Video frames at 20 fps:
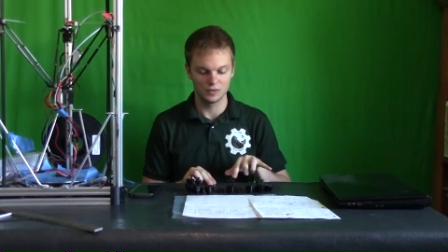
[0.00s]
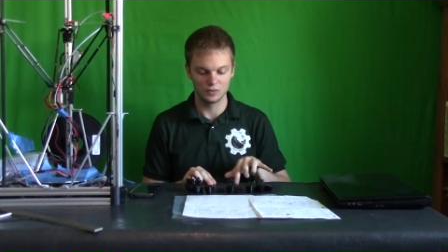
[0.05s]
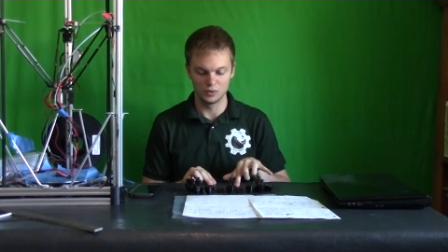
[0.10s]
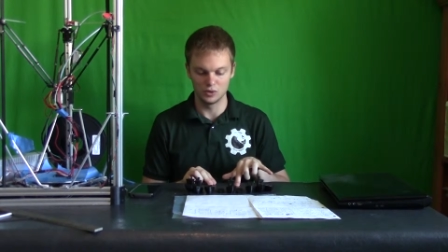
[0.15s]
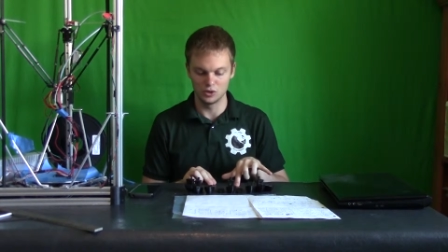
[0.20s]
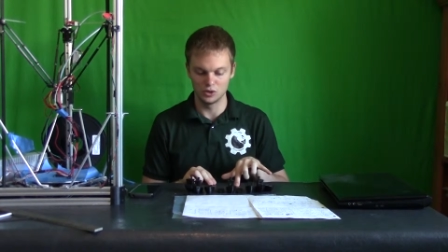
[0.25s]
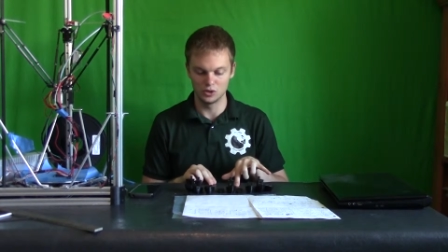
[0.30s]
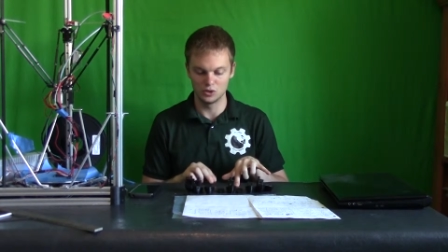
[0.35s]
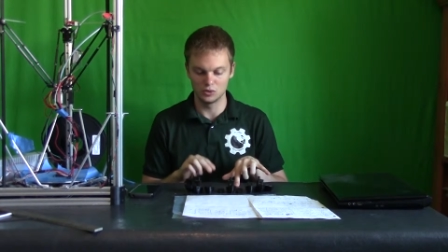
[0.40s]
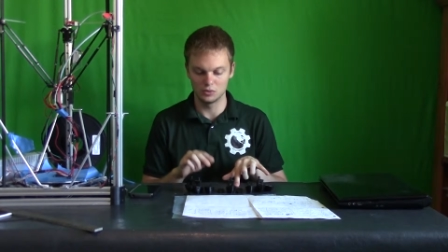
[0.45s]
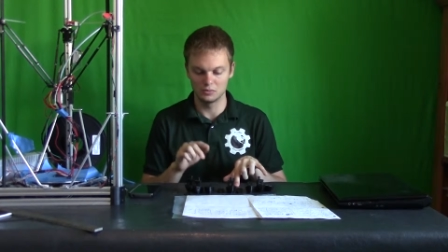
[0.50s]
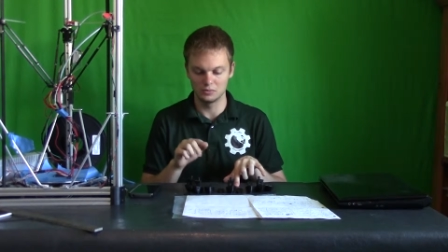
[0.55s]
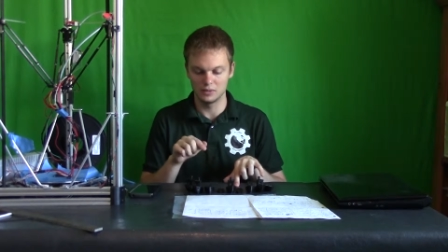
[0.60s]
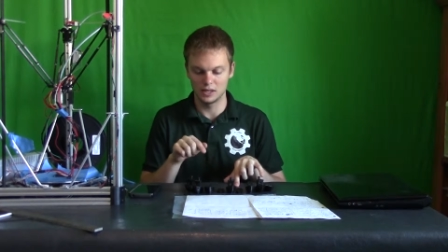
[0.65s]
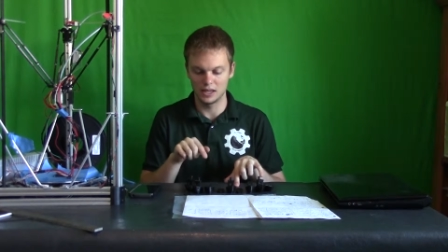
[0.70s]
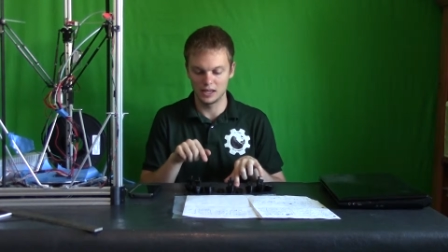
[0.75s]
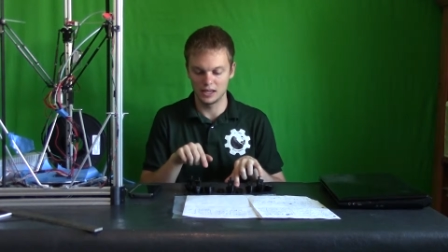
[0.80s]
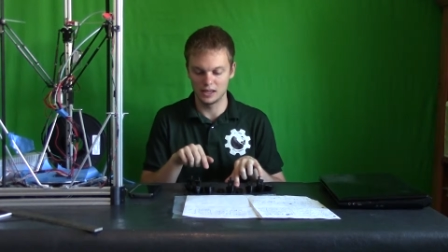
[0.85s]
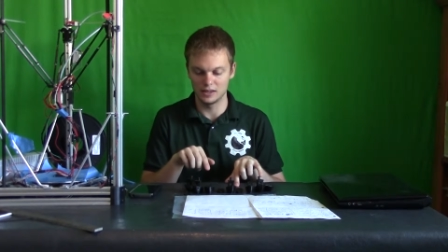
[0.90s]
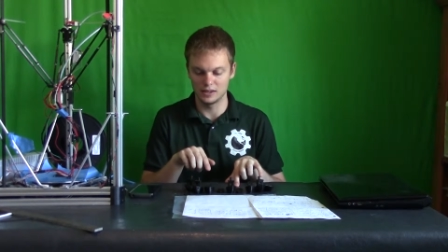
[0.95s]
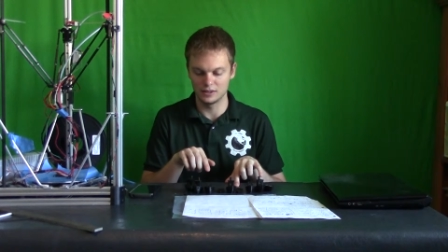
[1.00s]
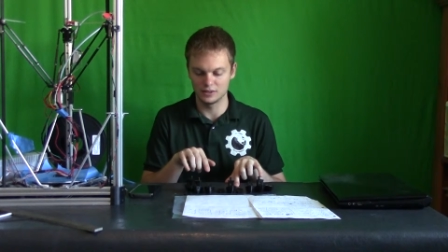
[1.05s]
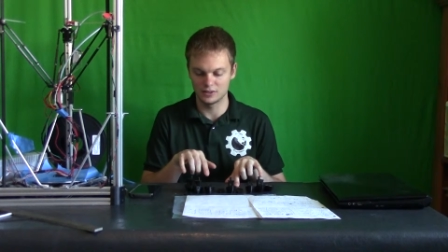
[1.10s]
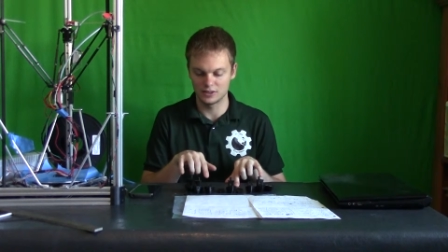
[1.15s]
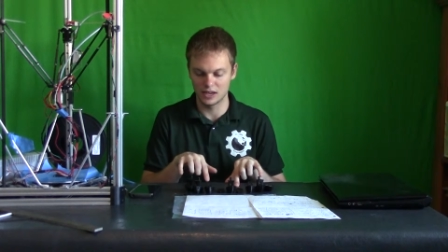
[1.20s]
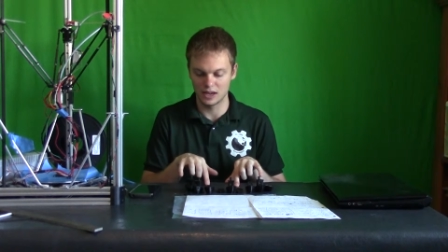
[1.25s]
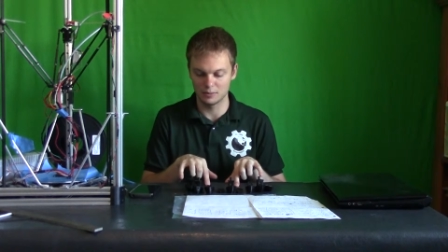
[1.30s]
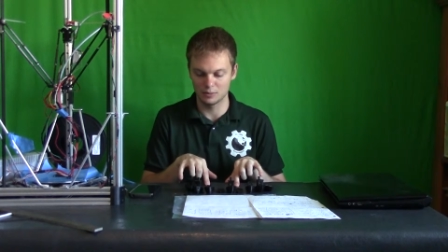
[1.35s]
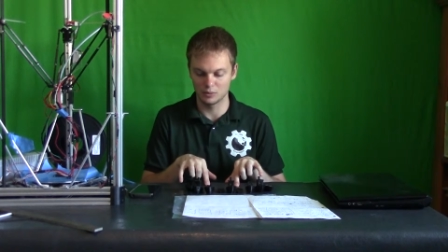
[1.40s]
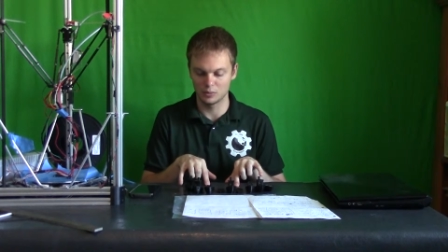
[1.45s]
room, and then
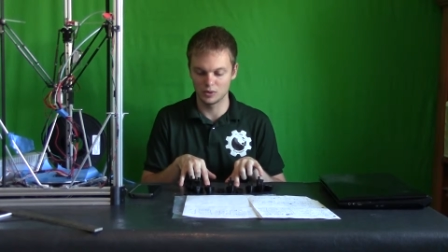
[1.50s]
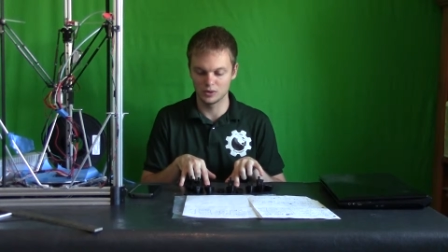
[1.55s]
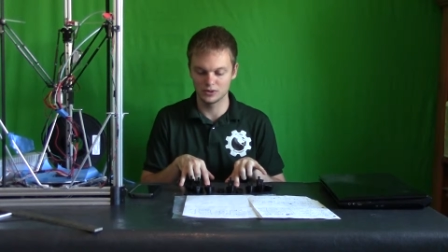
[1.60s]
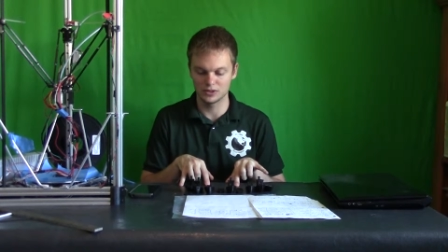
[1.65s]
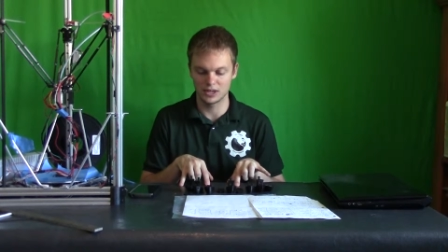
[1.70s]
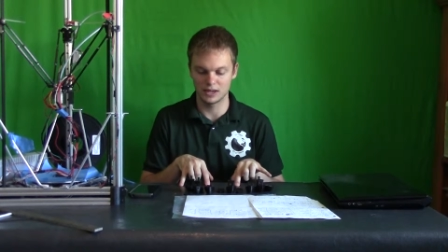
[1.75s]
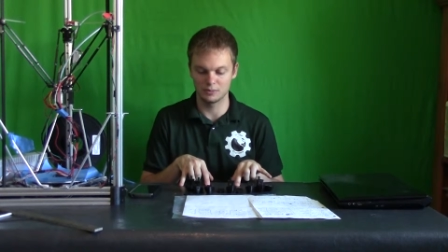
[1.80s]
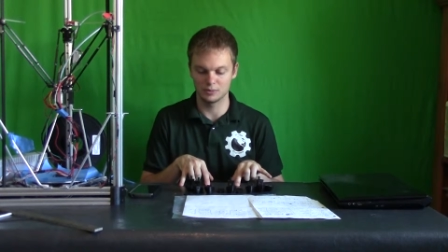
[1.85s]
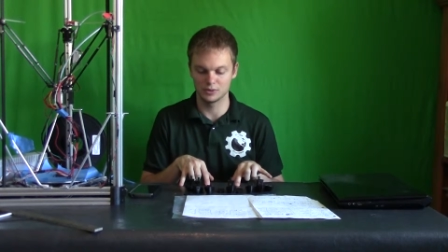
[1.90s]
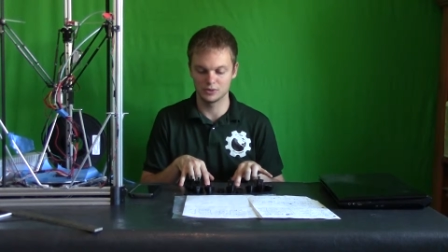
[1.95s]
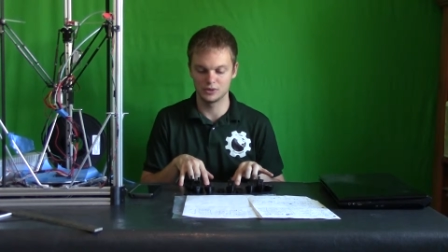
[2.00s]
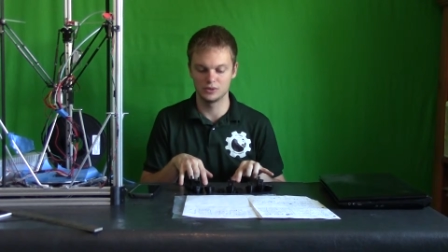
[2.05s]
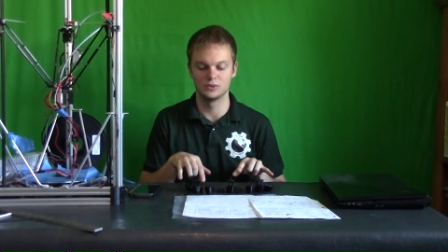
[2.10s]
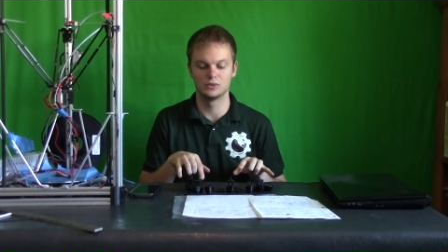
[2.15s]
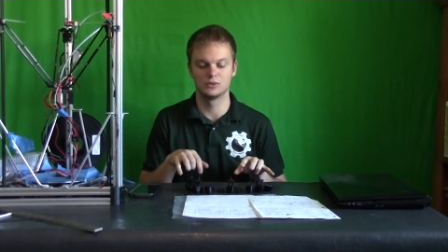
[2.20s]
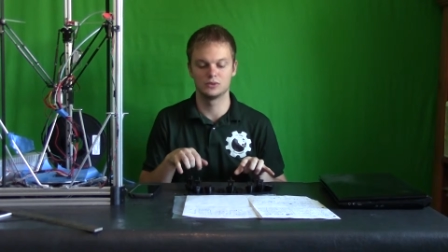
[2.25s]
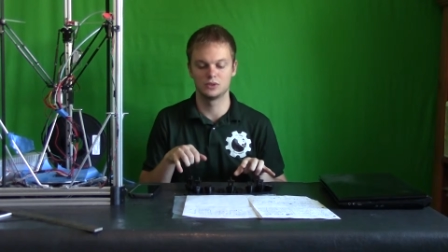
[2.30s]
sample one, sample two.